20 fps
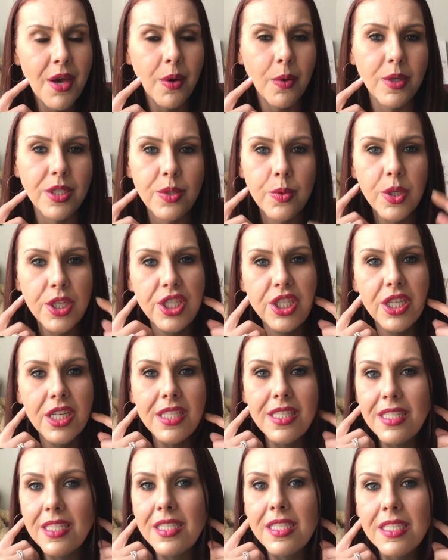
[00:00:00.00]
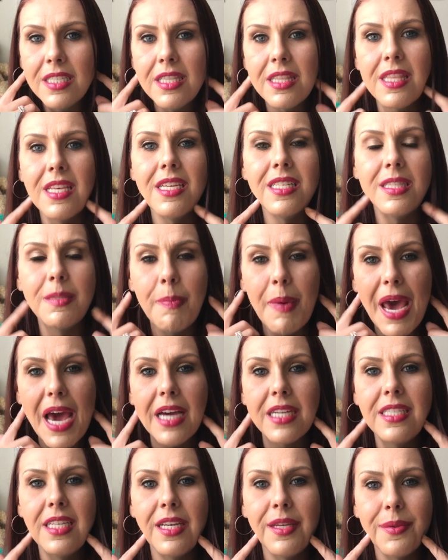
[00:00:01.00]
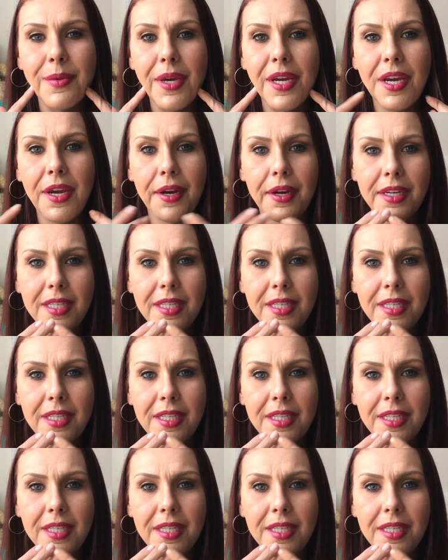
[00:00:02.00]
which were just these back teeth right here,